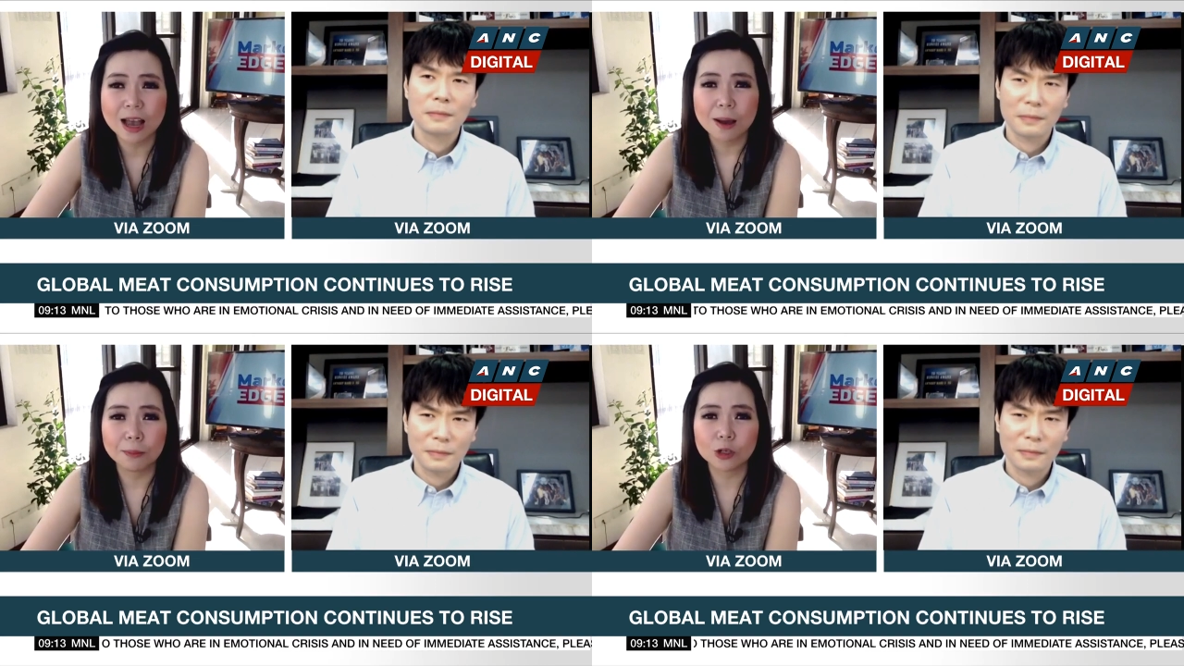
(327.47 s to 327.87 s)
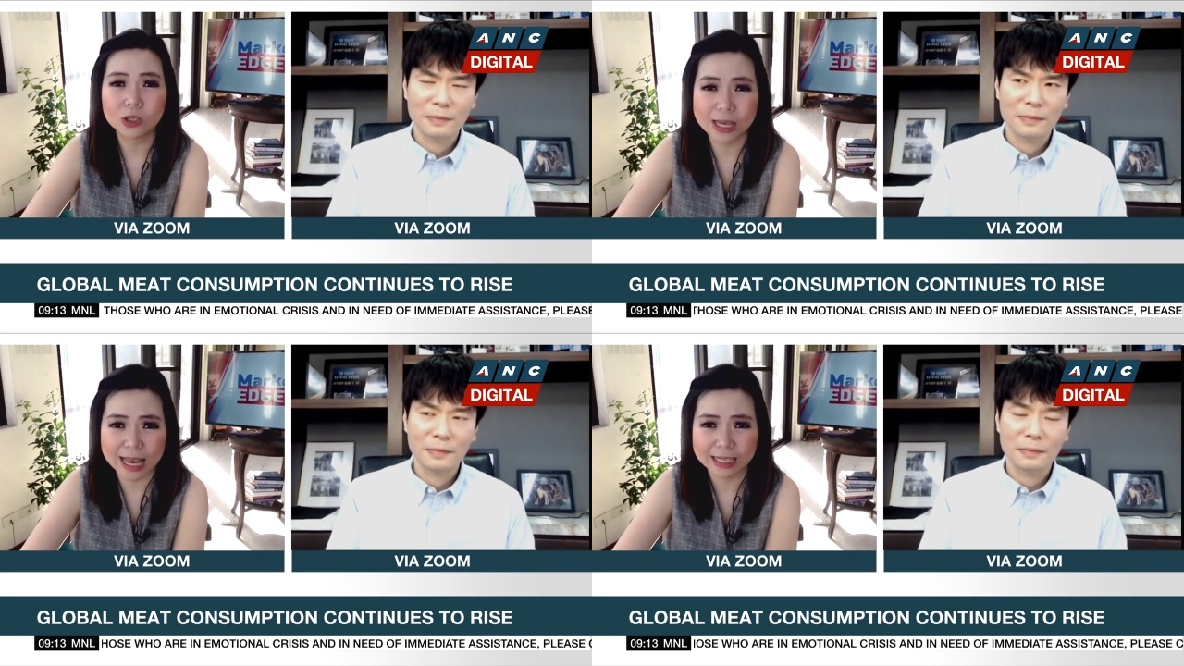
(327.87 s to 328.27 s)

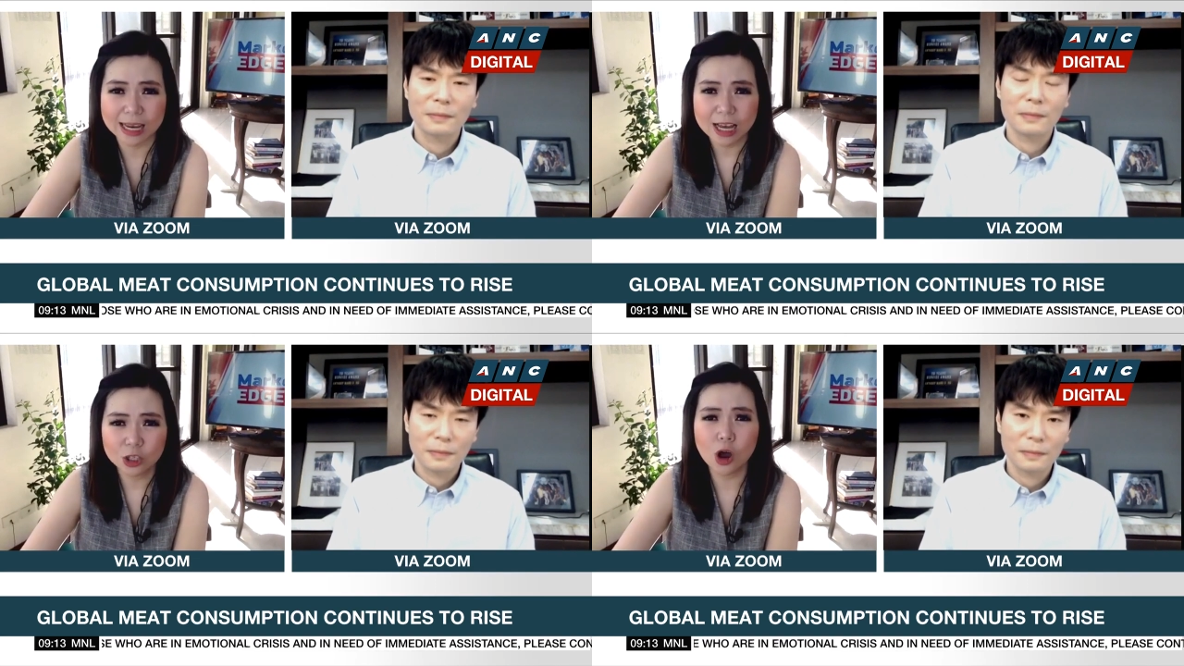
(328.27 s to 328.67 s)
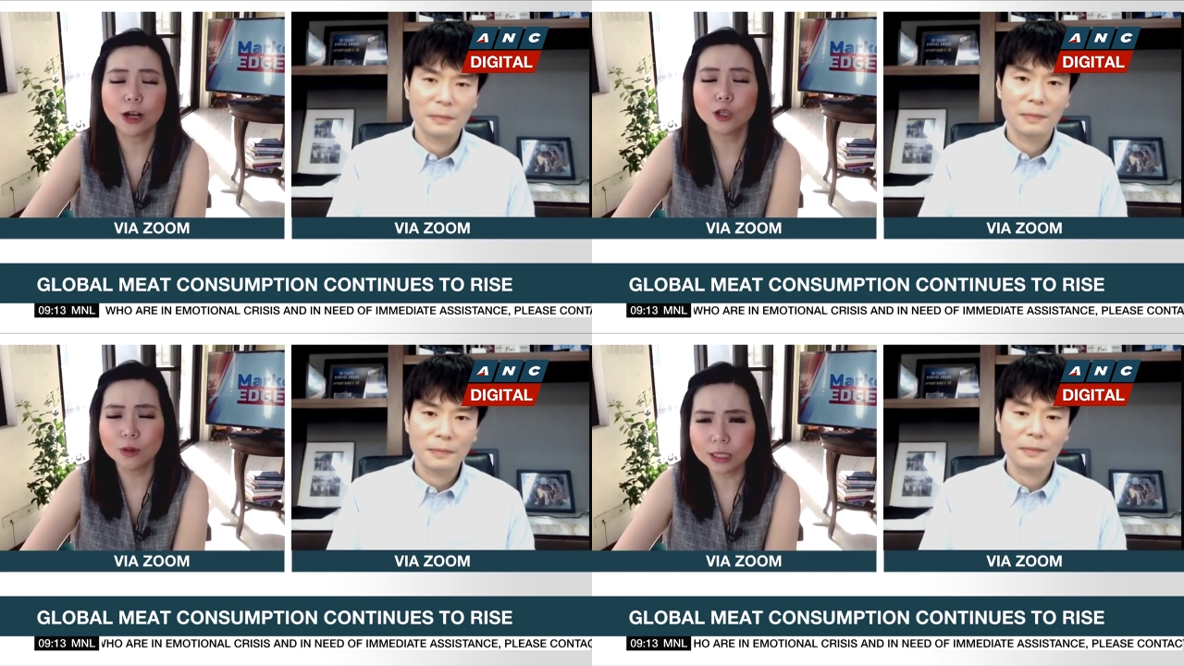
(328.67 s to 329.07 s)
Speaker 1: percent Talk
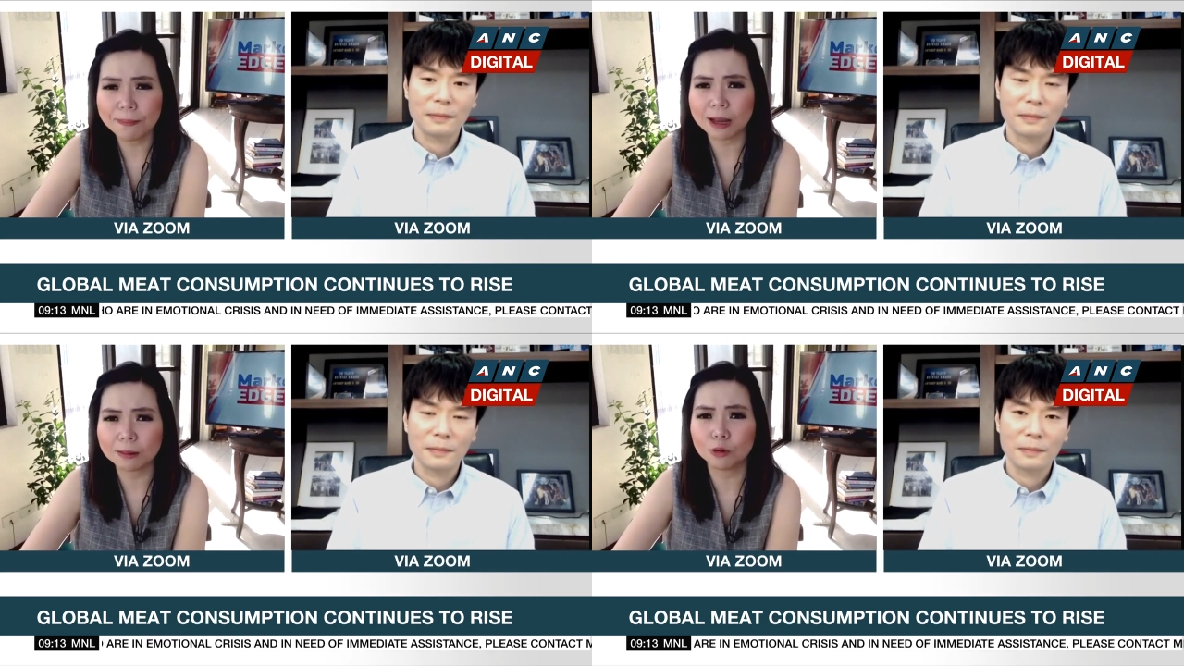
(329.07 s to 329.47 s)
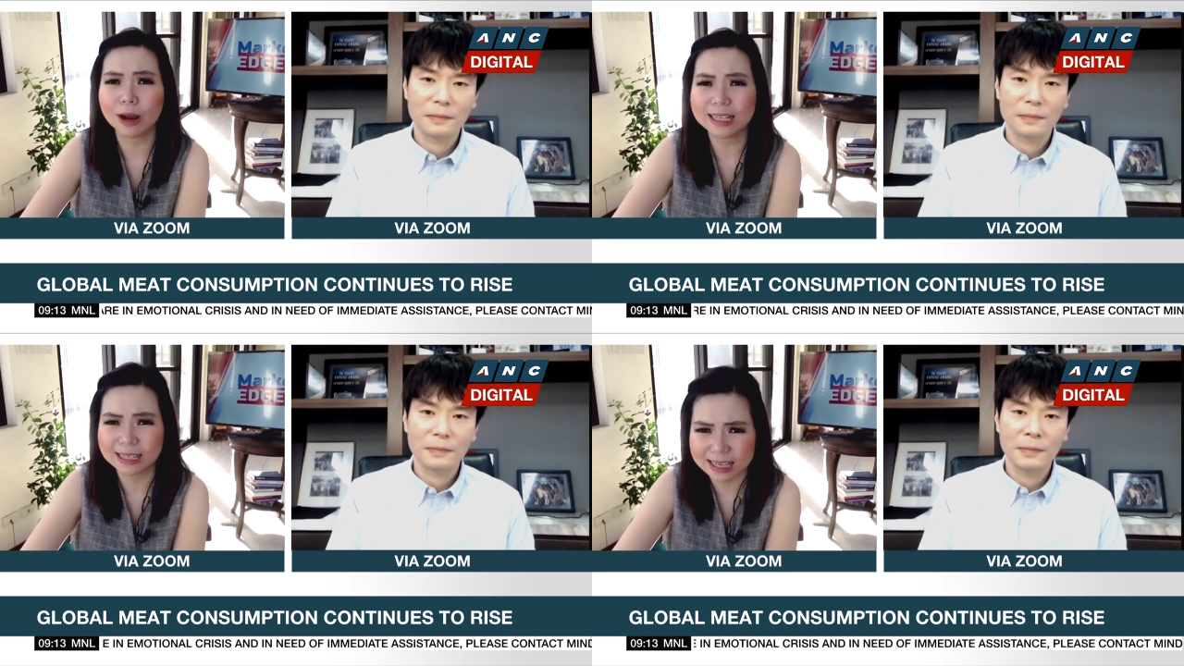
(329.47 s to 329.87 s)
to us about
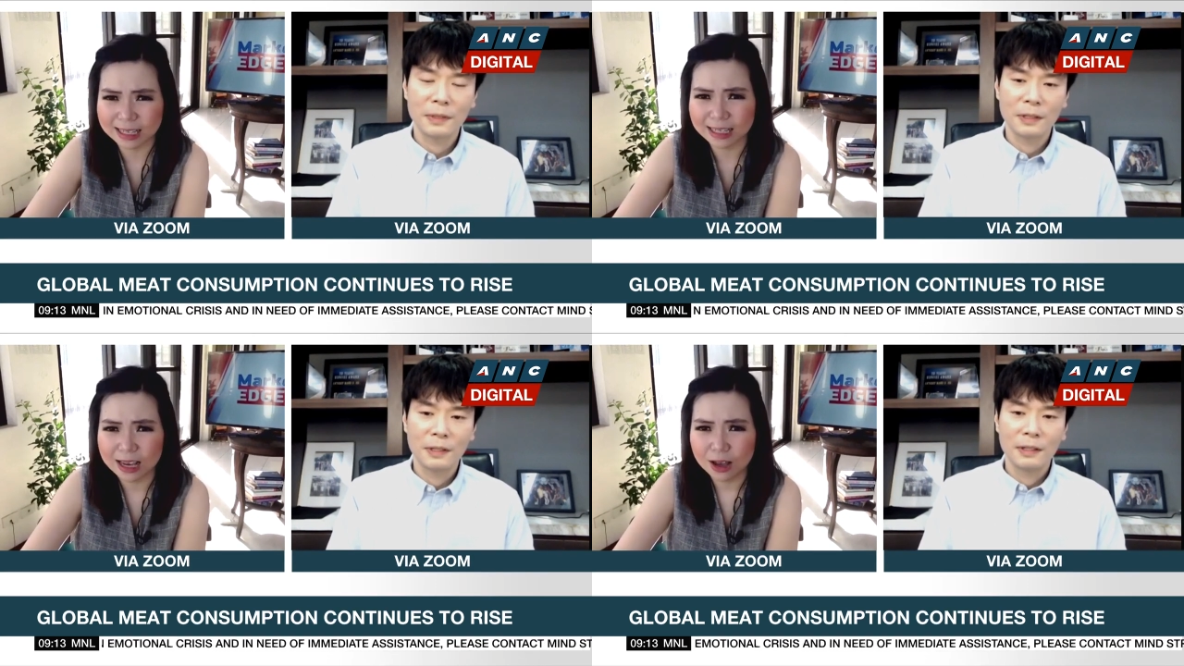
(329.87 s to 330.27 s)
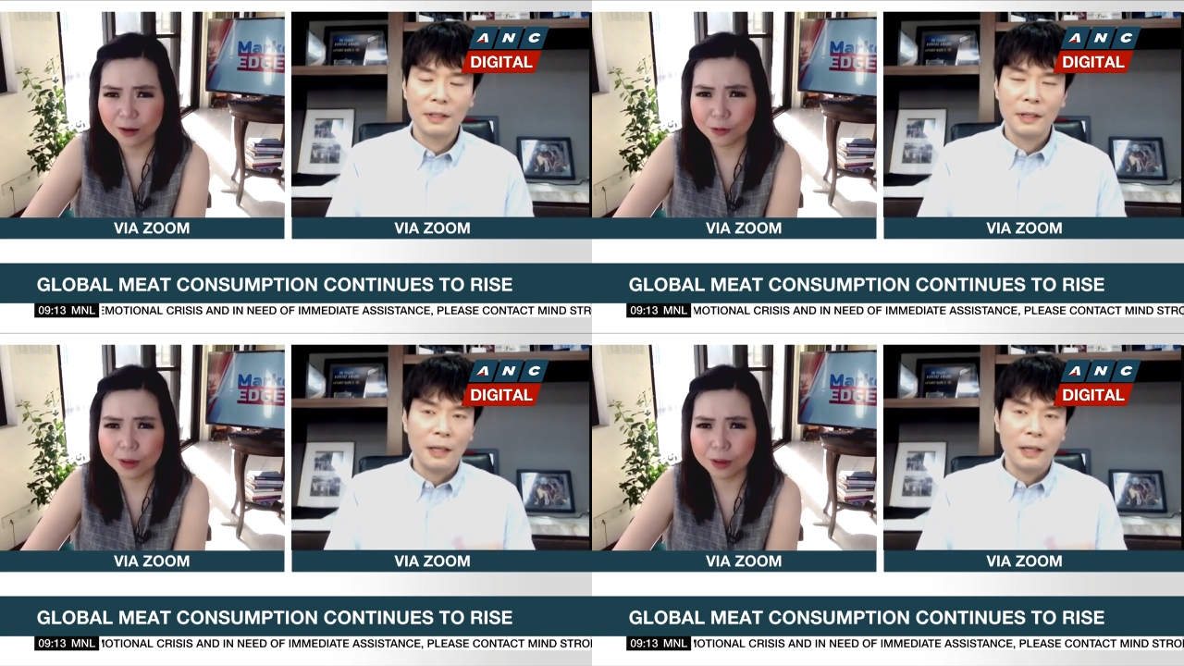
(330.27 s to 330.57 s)
prices for the